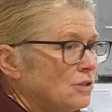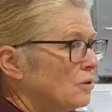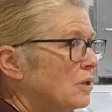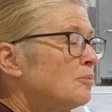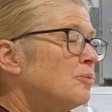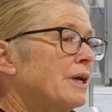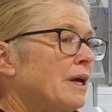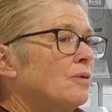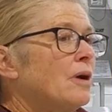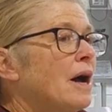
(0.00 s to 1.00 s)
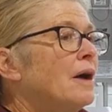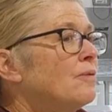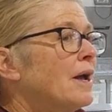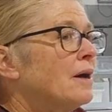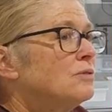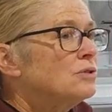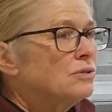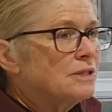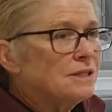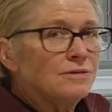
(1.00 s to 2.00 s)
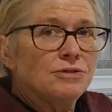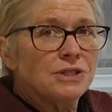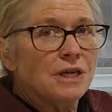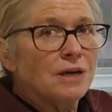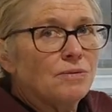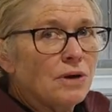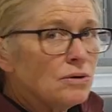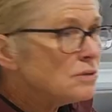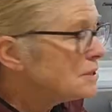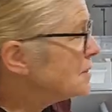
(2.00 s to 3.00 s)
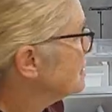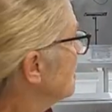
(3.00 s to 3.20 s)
So they'll bring out eye round or silver side roast,